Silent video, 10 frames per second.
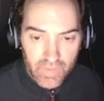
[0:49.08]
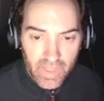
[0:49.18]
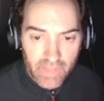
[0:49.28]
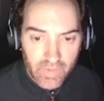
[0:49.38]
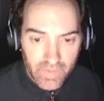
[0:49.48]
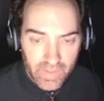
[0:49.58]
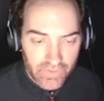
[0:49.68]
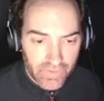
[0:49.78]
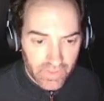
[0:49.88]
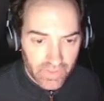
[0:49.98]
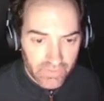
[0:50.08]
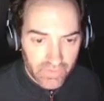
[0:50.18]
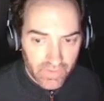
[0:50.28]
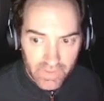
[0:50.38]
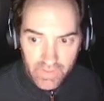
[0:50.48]
Emulation is
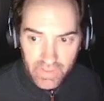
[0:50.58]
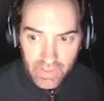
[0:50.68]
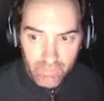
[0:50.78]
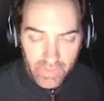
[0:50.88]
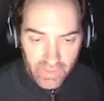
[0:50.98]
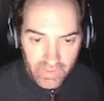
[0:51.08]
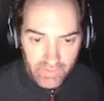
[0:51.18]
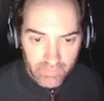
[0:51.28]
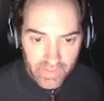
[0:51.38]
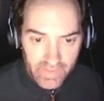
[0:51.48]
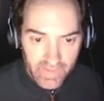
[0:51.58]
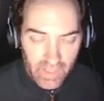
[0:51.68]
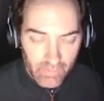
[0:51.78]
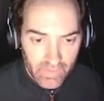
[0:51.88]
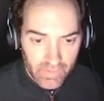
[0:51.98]
going to help me make the
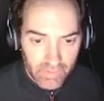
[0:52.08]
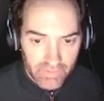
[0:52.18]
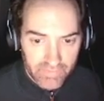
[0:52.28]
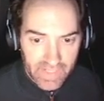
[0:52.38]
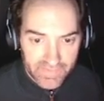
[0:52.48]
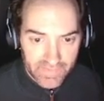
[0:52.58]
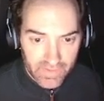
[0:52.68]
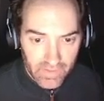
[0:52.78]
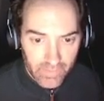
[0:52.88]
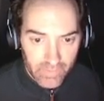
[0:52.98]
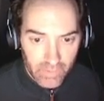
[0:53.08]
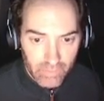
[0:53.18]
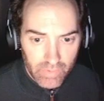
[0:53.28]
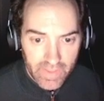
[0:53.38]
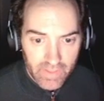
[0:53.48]
game a little bit faster, a little bit more
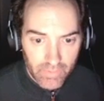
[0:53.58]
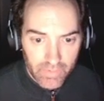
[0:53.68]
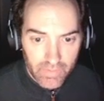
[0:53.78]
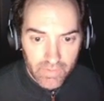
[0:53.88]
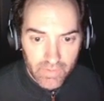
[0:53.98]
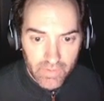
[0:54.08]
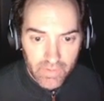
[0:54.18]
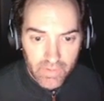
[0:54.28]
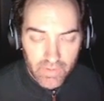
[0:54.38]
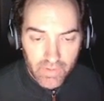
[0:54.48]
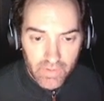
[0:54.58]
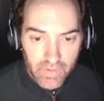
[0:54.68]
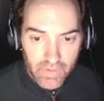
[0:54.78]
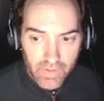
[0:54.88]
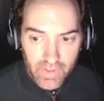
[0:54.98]
playable.
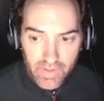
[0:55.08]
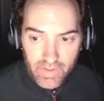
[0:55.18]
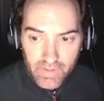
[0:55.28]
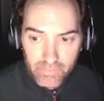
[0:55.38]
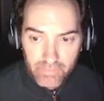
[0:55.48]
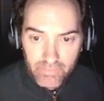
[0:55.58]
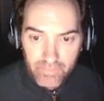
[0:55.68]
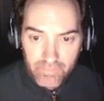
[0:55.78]
But